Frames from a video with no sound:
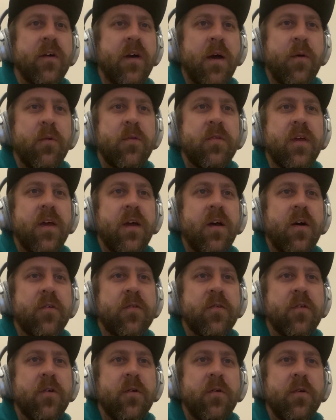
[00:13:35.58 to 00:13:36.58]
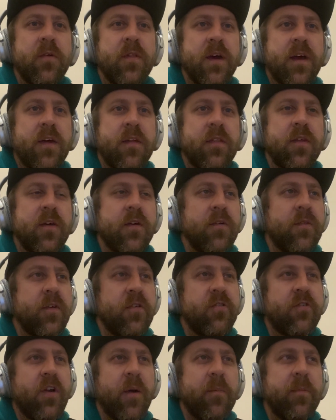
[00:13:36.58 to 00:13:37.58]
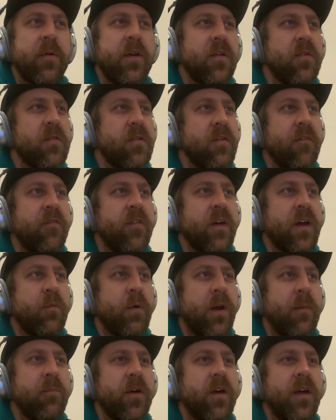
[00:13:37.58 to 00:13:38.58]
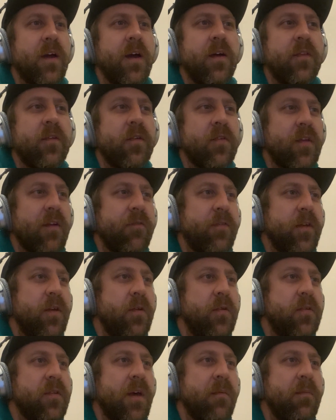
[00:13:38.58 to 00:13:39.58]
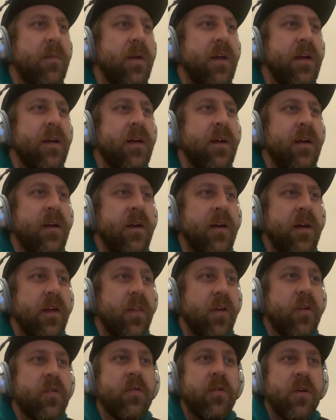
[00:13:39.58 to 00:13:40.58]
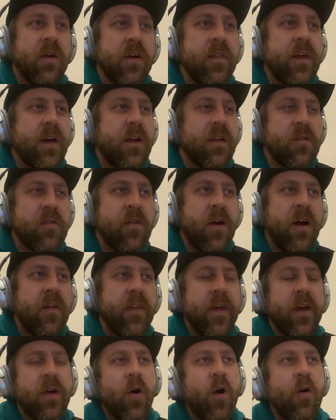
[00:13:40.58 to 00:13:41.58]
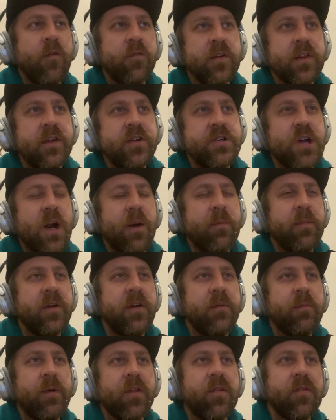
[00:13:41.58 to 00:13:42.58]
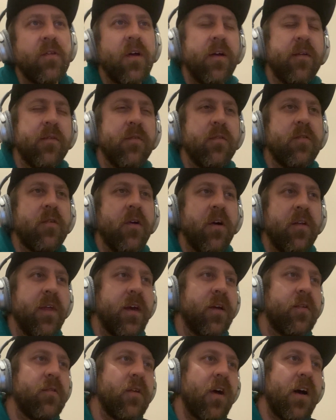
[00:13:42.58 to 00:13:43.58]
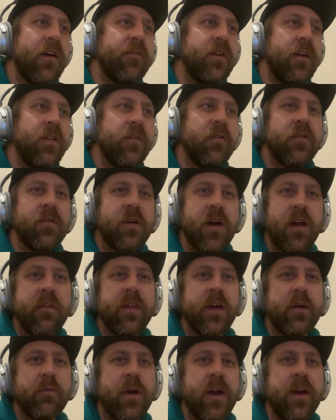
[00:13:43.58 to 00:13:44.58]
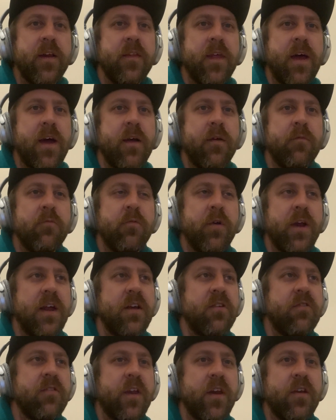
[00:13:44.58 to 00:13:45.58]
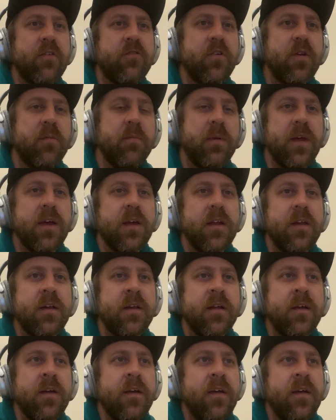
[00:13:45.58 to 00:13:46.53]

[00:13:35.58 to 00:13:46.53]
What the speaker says: would say also like the sharpness of like when I'm looking at the stuff that you sent me, it looks good. Like it's not like overly sharpened, but it's not like soft either. It's kind of like right in that range that it should be in.